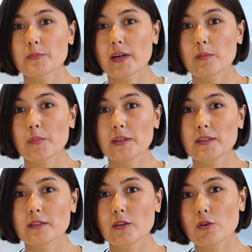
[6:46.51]
is my
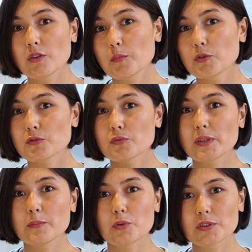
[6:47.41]
opinion on the most
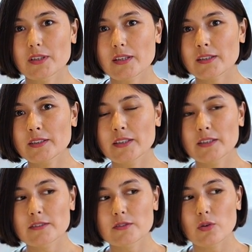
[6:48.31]
3 important
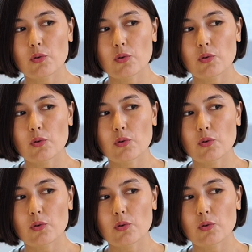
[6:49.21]
ingredients